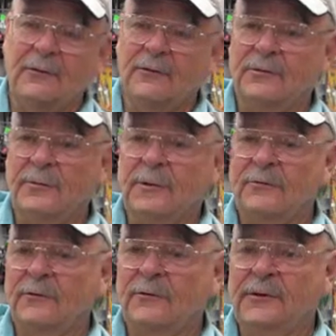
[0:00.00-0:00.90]
on it,
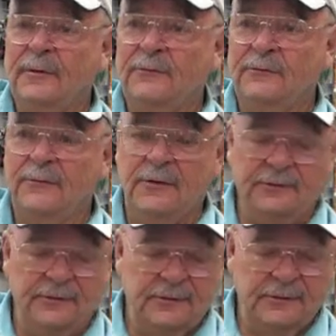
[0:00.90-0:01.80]
depends on the depth you're
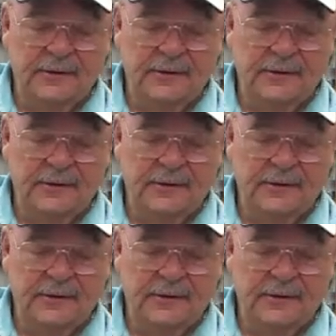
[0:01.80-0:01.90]
fishing.